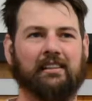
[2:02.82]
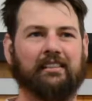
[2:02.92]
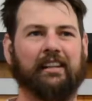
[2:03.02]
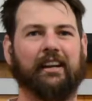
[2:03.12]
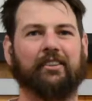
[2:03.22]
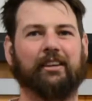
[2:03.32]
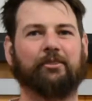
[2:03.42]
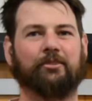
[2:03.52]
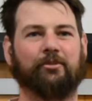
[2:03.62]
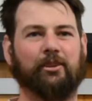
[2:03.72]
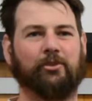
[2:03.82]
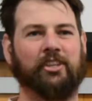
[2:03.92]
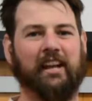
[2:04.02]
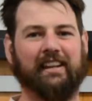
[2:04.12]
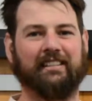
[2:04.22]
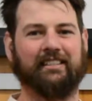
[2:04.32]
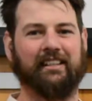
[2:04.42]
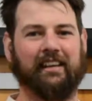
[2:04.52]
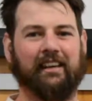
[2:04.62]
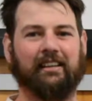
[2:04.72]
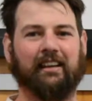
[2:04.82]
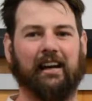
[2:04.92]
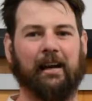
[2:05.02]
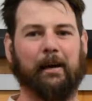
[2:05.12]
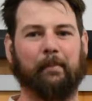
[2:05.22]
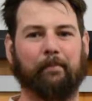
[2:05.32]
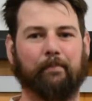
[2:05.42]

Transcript: real chance there.